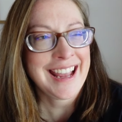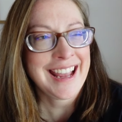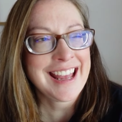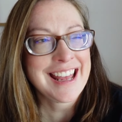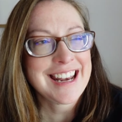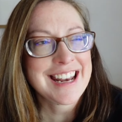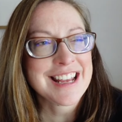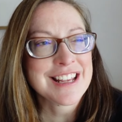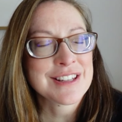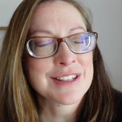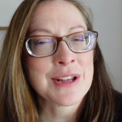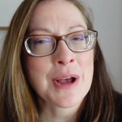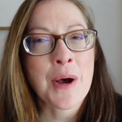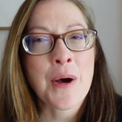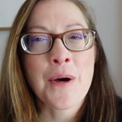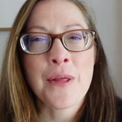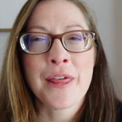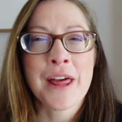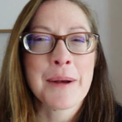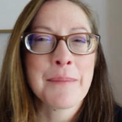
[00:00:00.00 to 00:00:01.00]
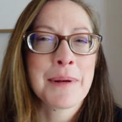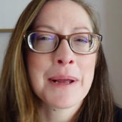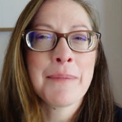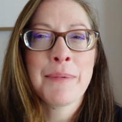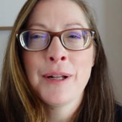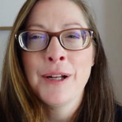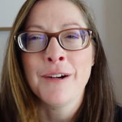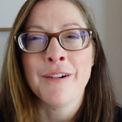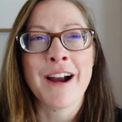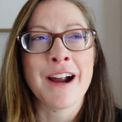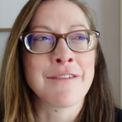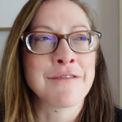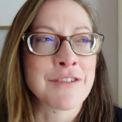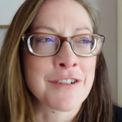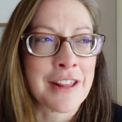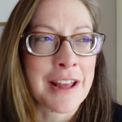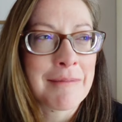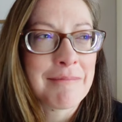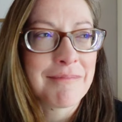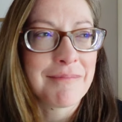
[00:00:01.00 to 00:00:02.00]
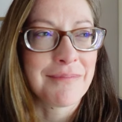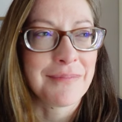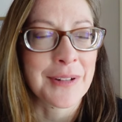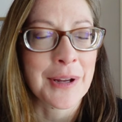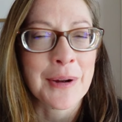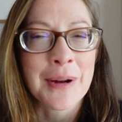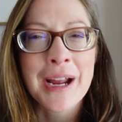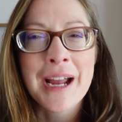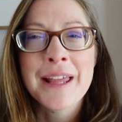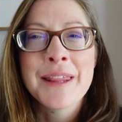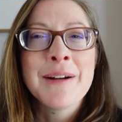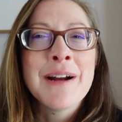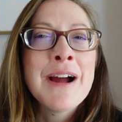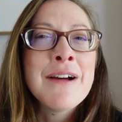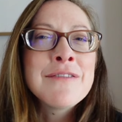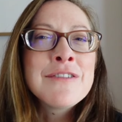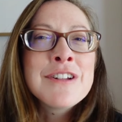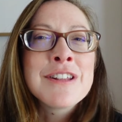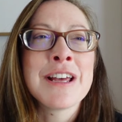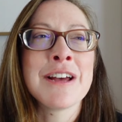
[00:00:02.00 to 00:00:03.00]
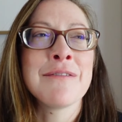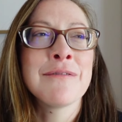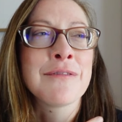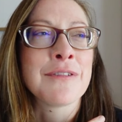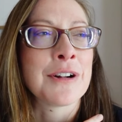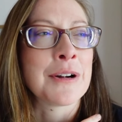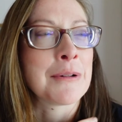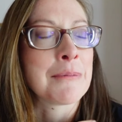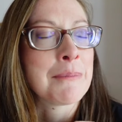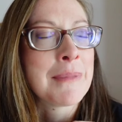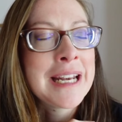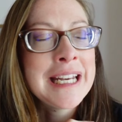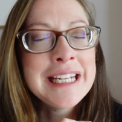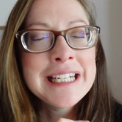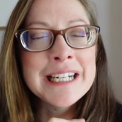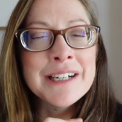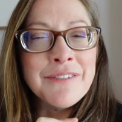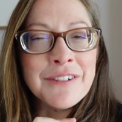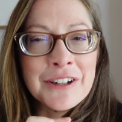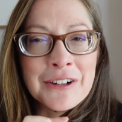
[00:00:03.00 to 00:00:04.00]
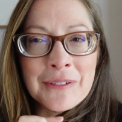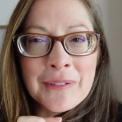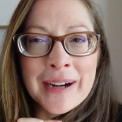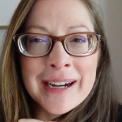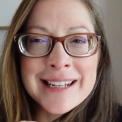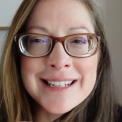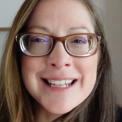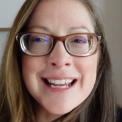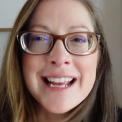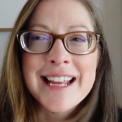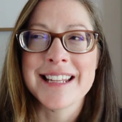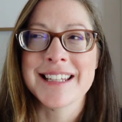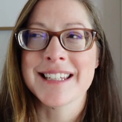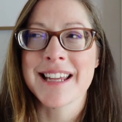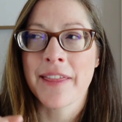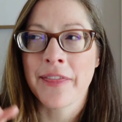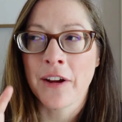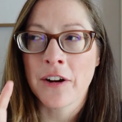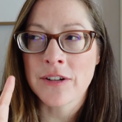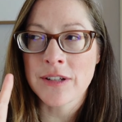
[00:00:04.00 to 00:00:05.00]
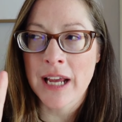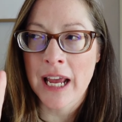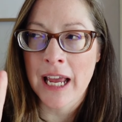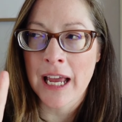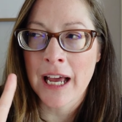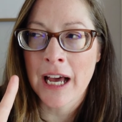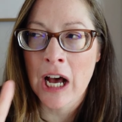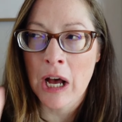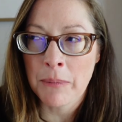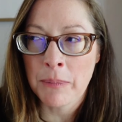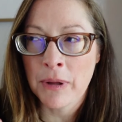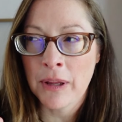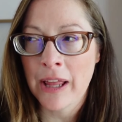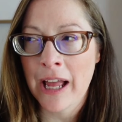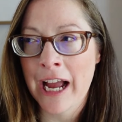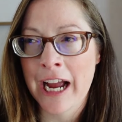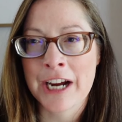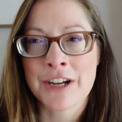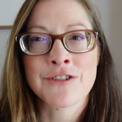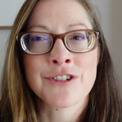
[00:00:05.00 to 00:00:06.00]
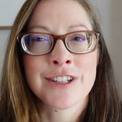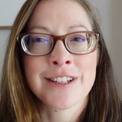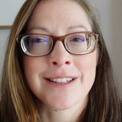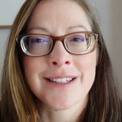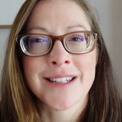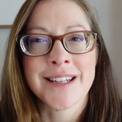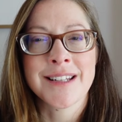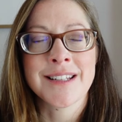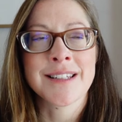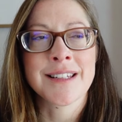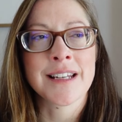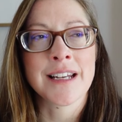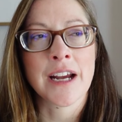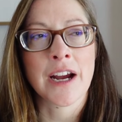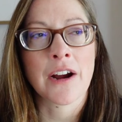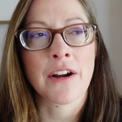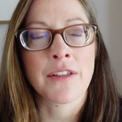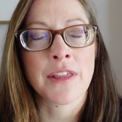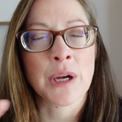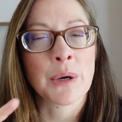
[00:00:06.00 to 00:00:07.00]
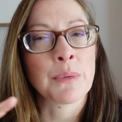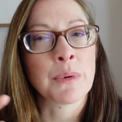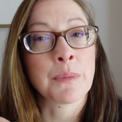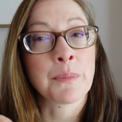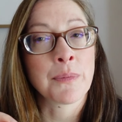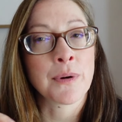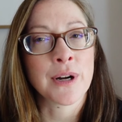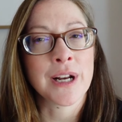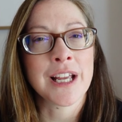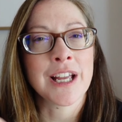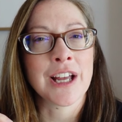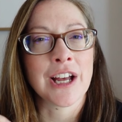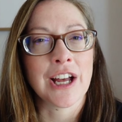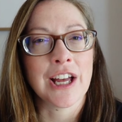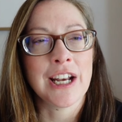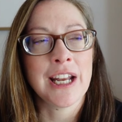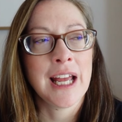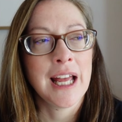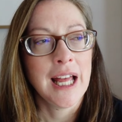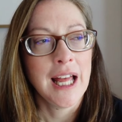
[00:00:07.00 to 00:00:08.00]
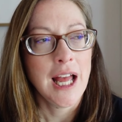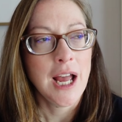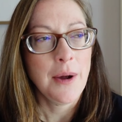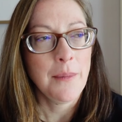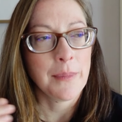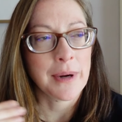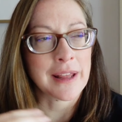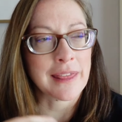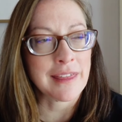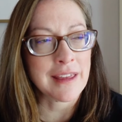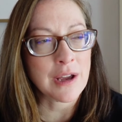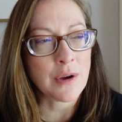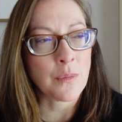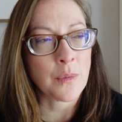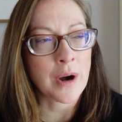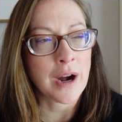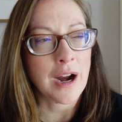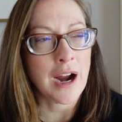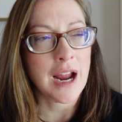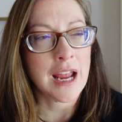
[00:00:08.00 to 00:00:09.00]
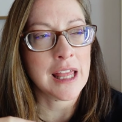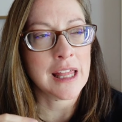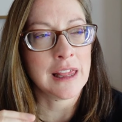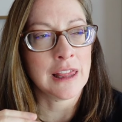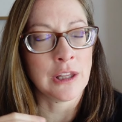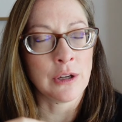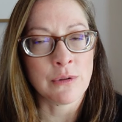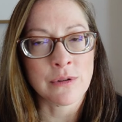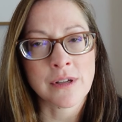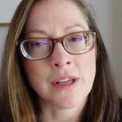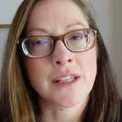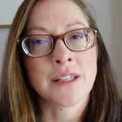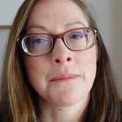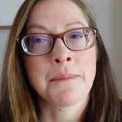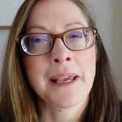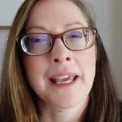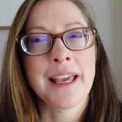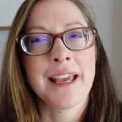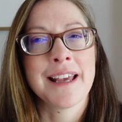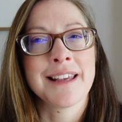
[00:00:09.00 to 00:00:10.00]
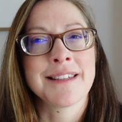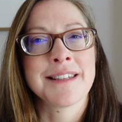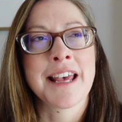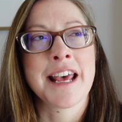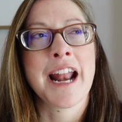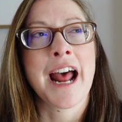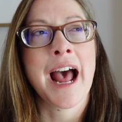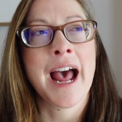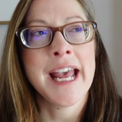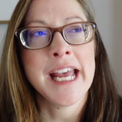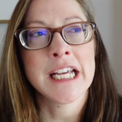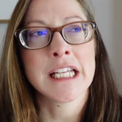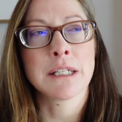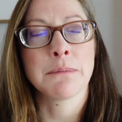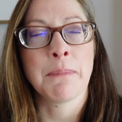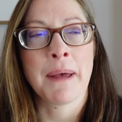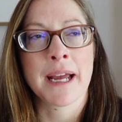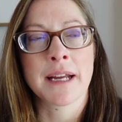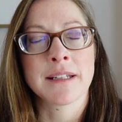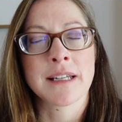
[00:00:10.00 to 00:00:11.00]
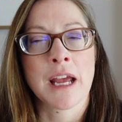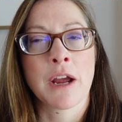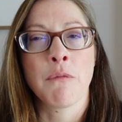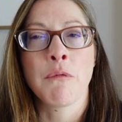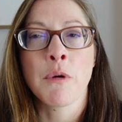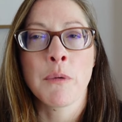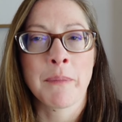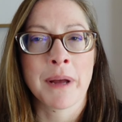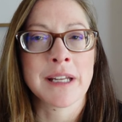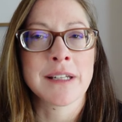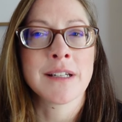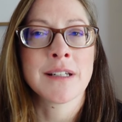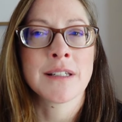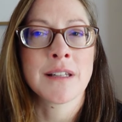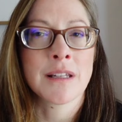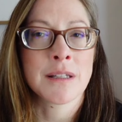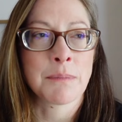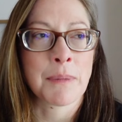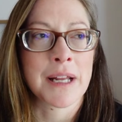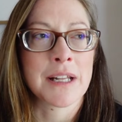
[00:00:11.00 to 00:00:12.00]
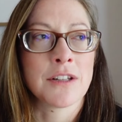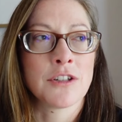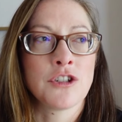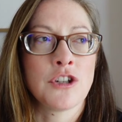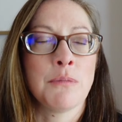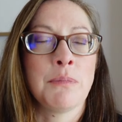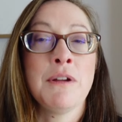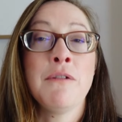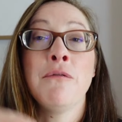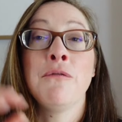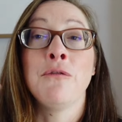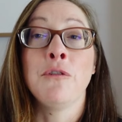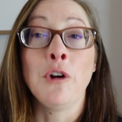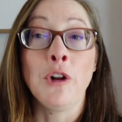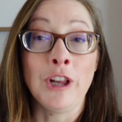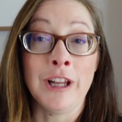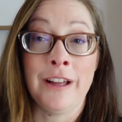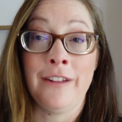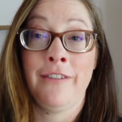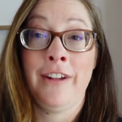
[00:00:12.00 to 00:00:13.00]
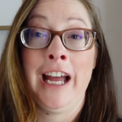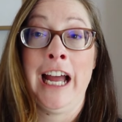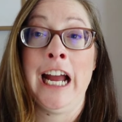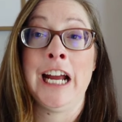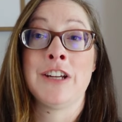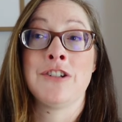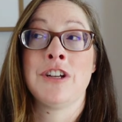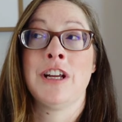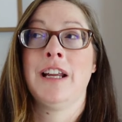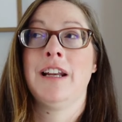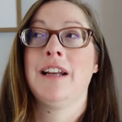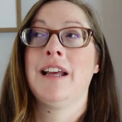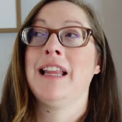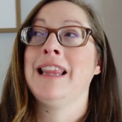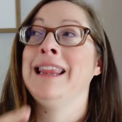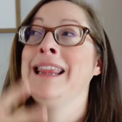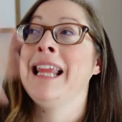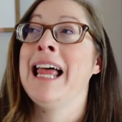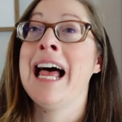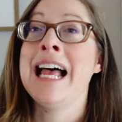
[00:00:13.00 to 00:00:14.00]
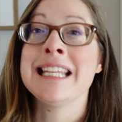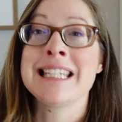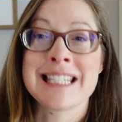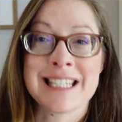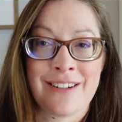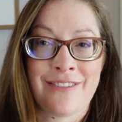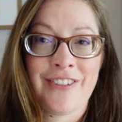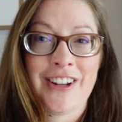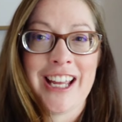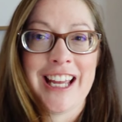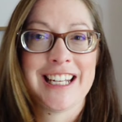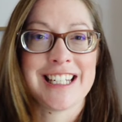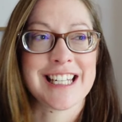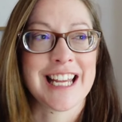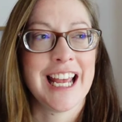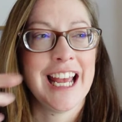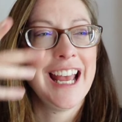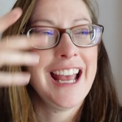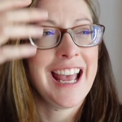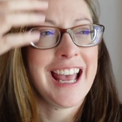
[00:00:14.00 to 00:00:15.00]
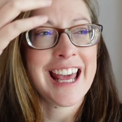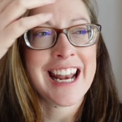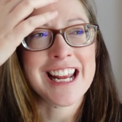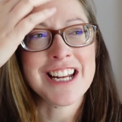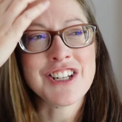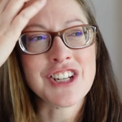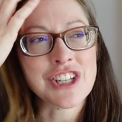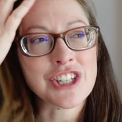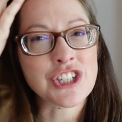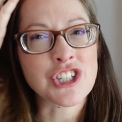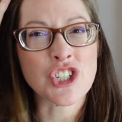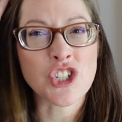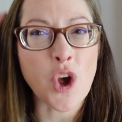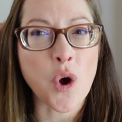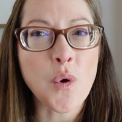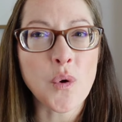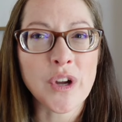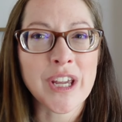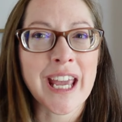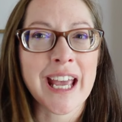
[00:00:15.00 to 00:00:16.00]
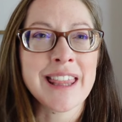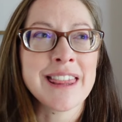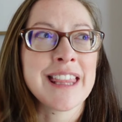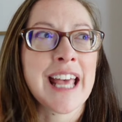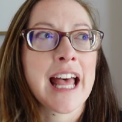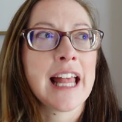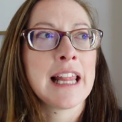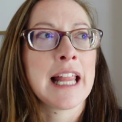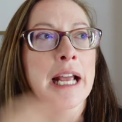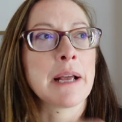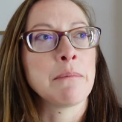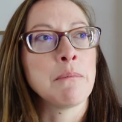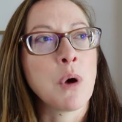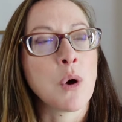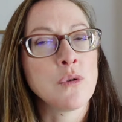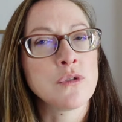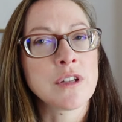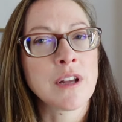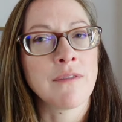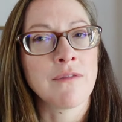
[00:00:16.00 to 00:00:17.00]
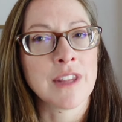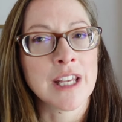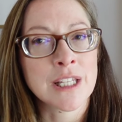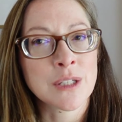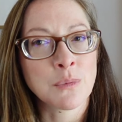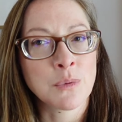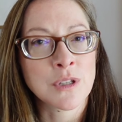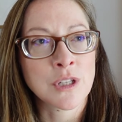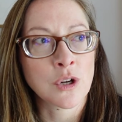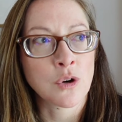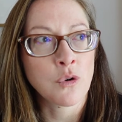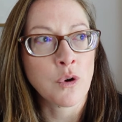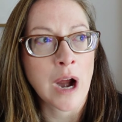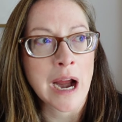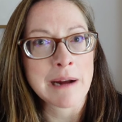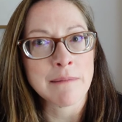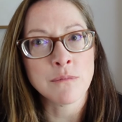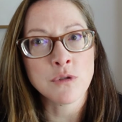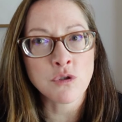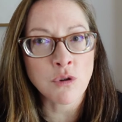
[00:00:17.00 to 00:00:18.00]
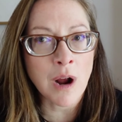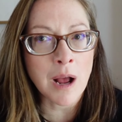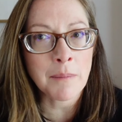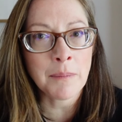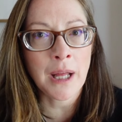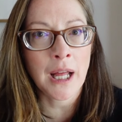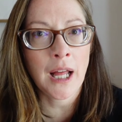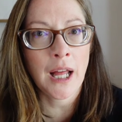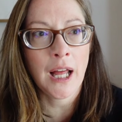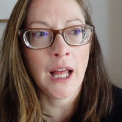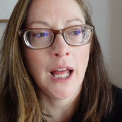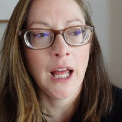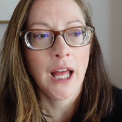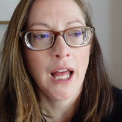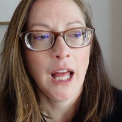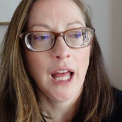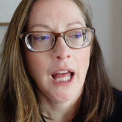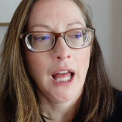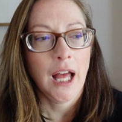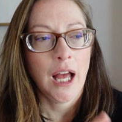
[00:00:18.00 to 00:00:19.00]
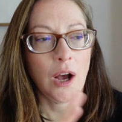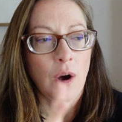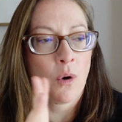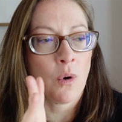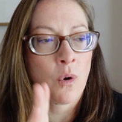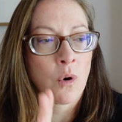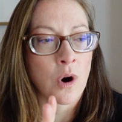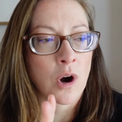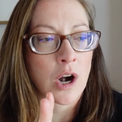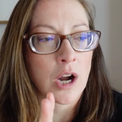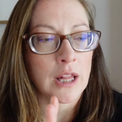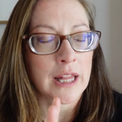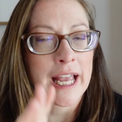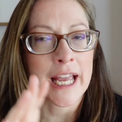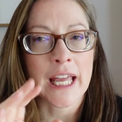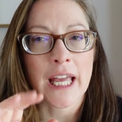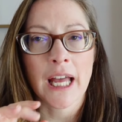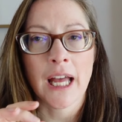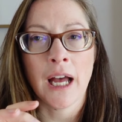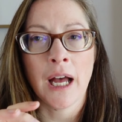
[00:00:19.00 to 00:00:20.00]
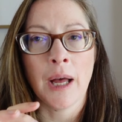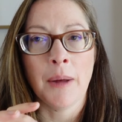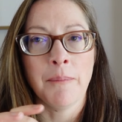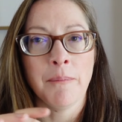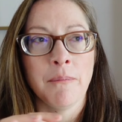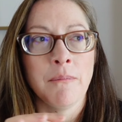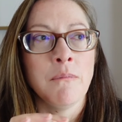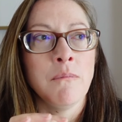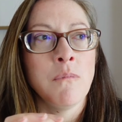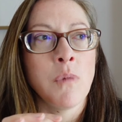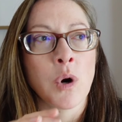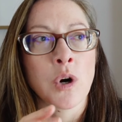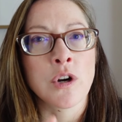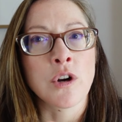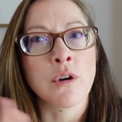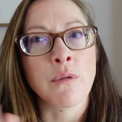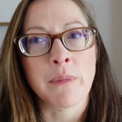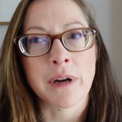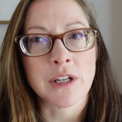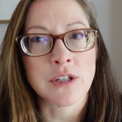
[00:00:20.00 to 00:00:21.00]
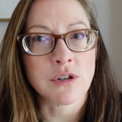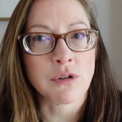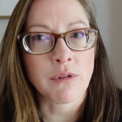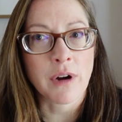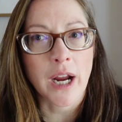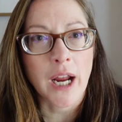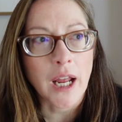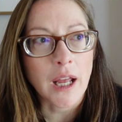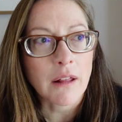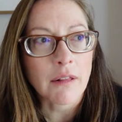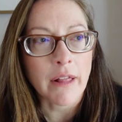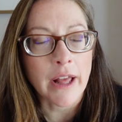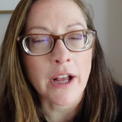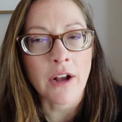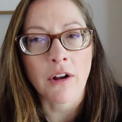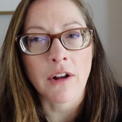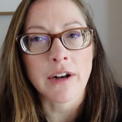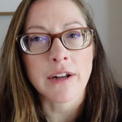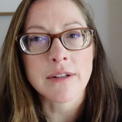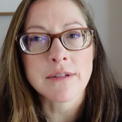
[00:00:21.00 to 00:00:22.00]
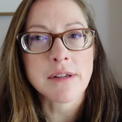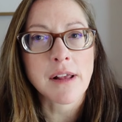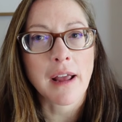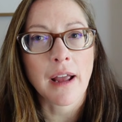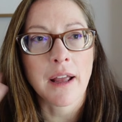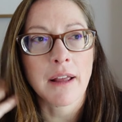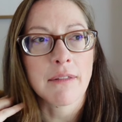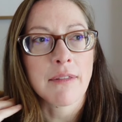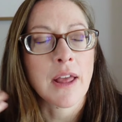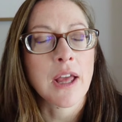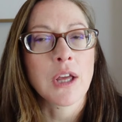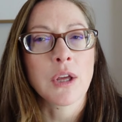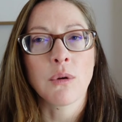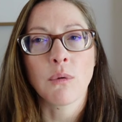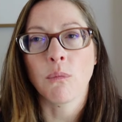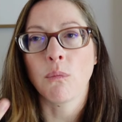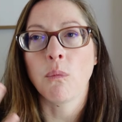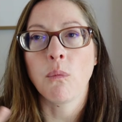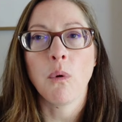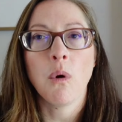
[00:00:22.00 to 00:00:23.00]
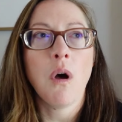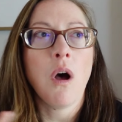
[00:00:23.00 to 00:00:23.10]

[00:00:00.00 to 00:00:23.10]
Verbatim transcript: And so then people are after them. Okay, they're after them for many different reasons. There's a couple action scenes in here that were pretty good, but I think where it loses me is that I expect a romantic suspense to be full of action, lots of it. And I just don't get that. Like most of this was a crime drama or like a murder mystery, like honestly, like